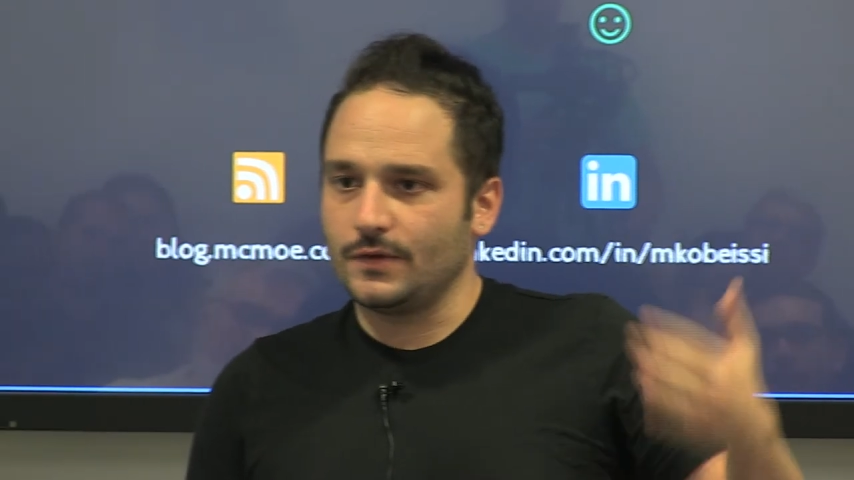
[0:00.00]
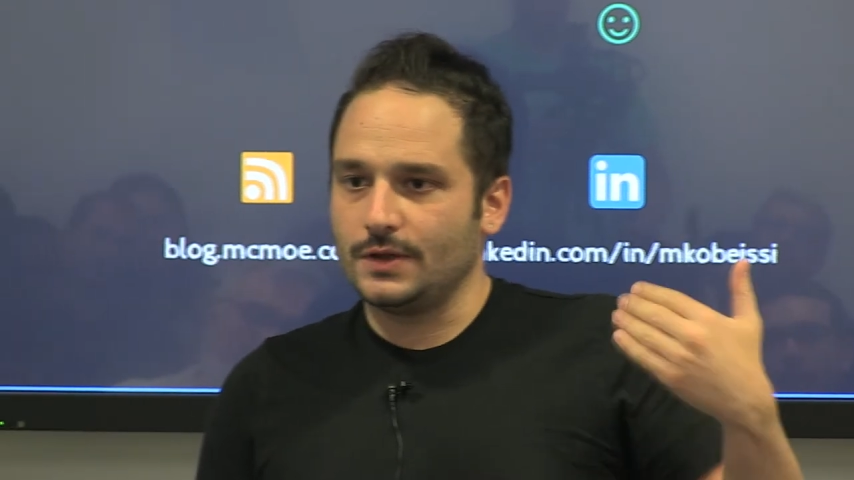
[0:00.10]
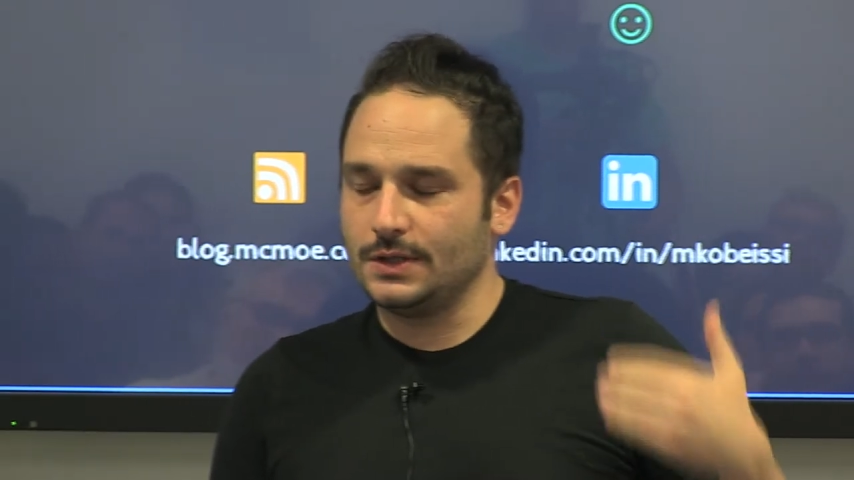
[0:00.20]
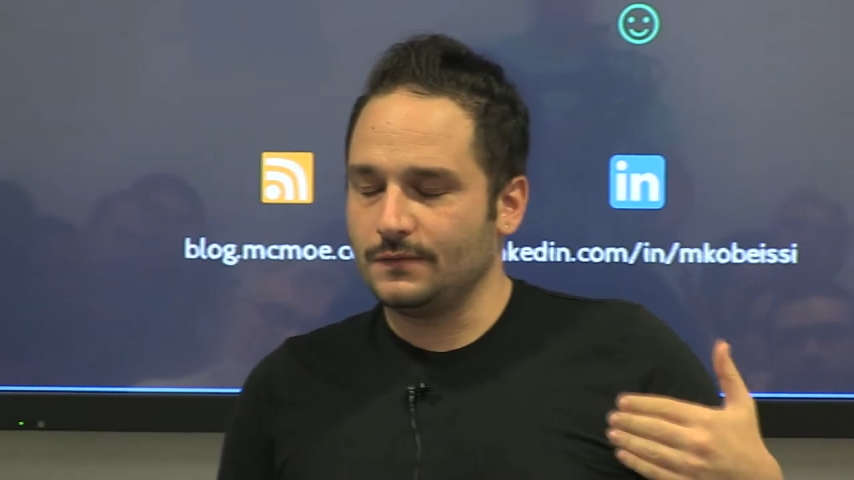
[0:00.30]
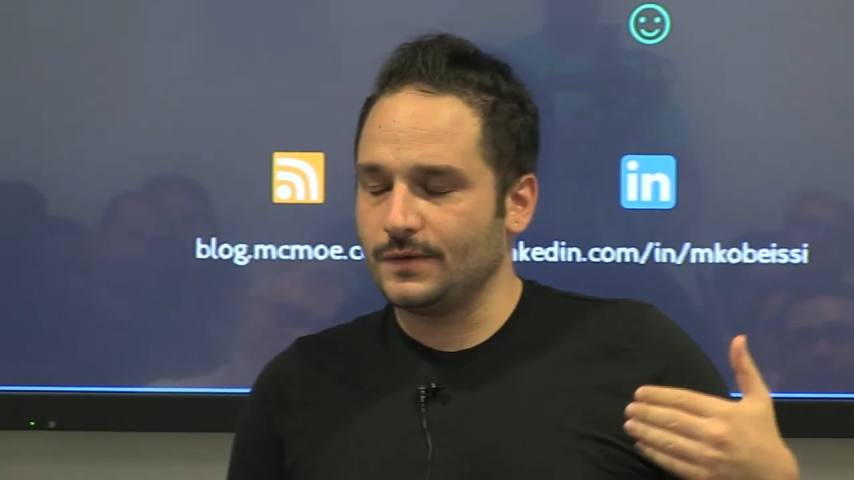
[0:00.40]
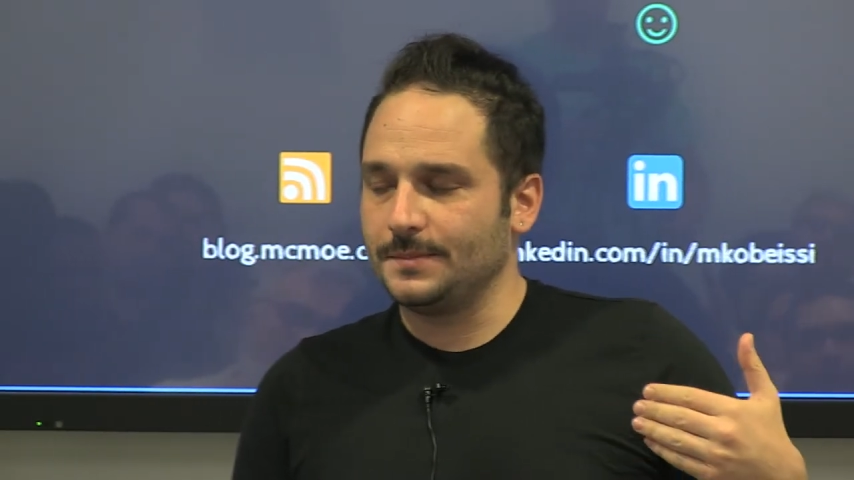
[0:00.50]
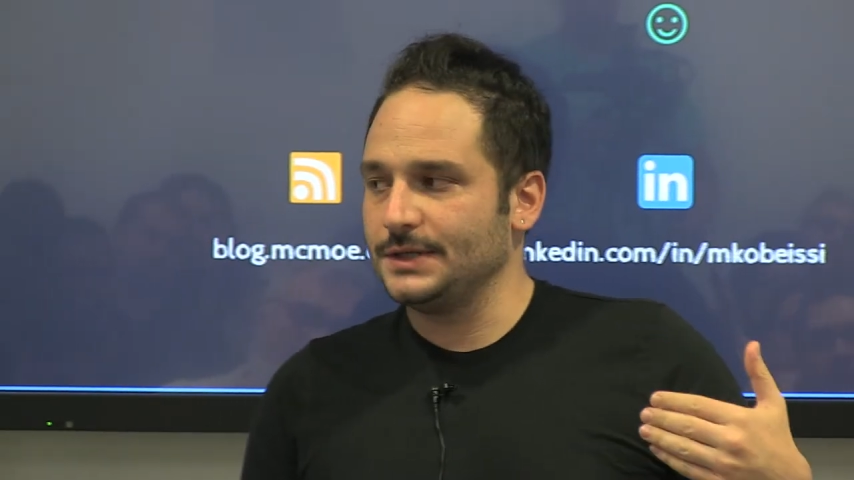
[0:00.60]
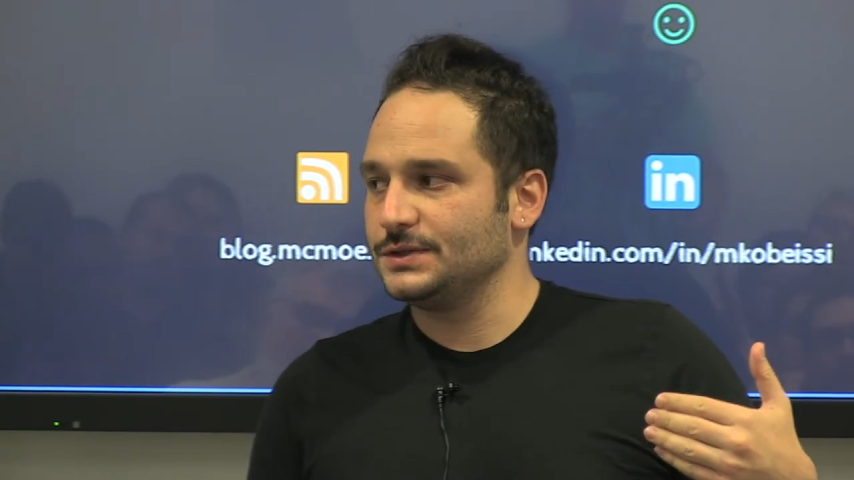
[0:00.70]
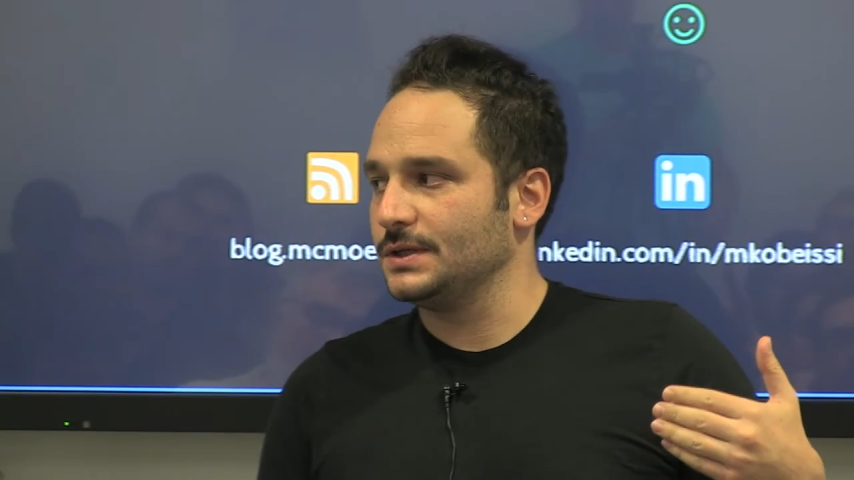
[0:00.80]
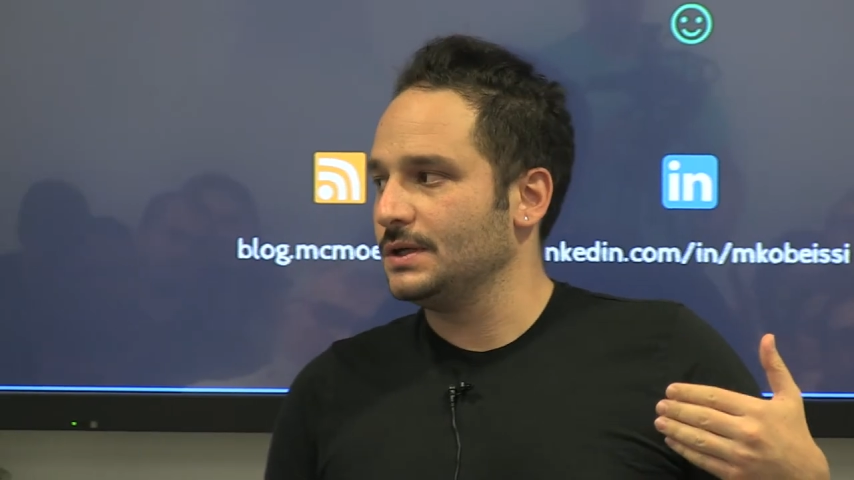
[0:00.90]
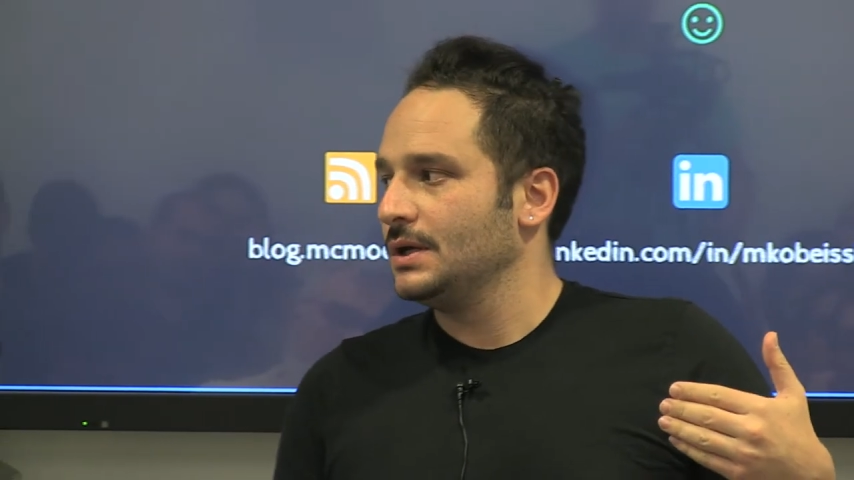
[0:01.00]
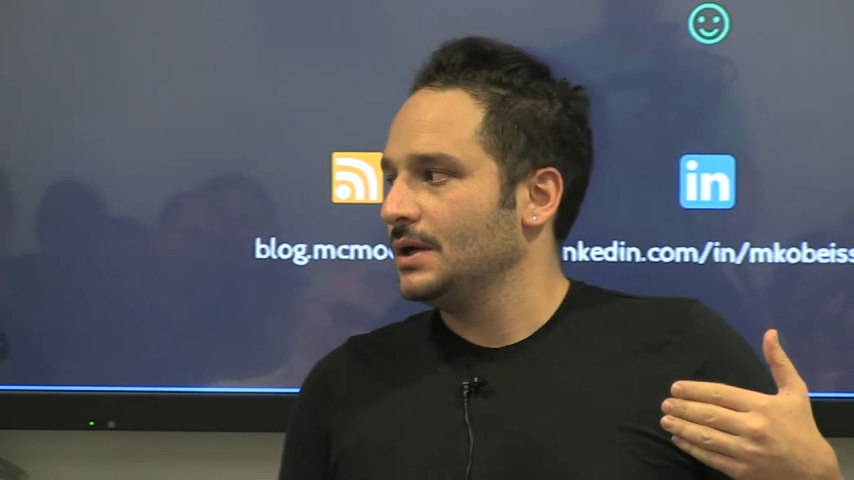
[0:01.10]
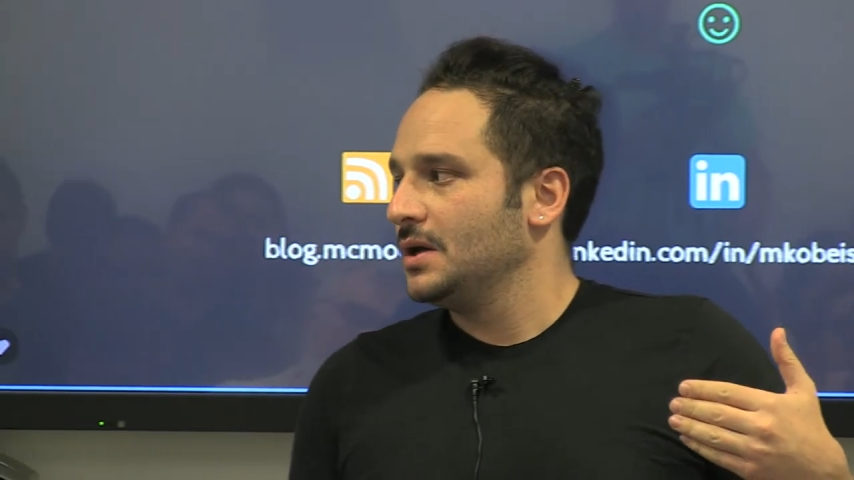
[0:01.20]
of all the information.